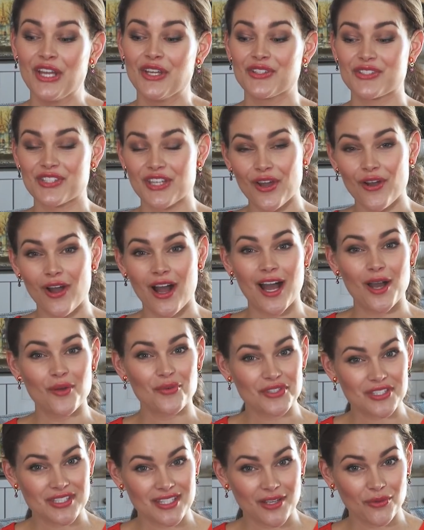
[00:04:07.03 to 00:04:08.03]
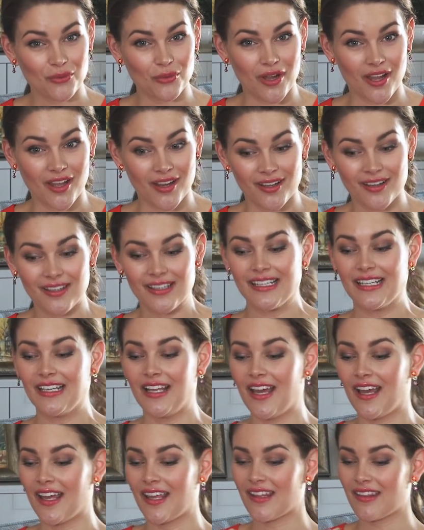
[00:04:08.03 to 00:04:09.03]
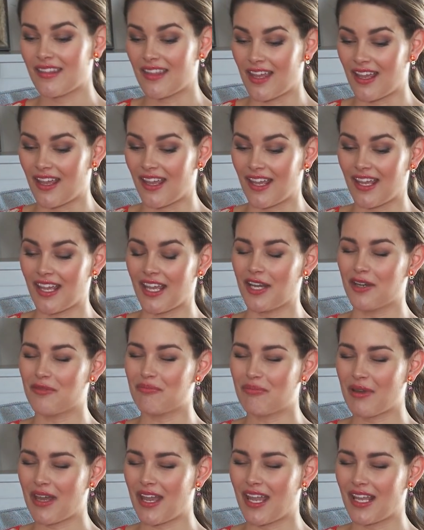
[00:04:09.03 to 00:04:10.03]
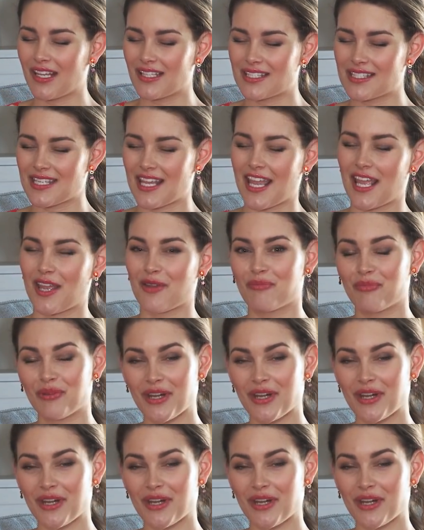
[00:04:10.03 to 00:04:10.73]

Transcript: So I was that one lying there in pain saying,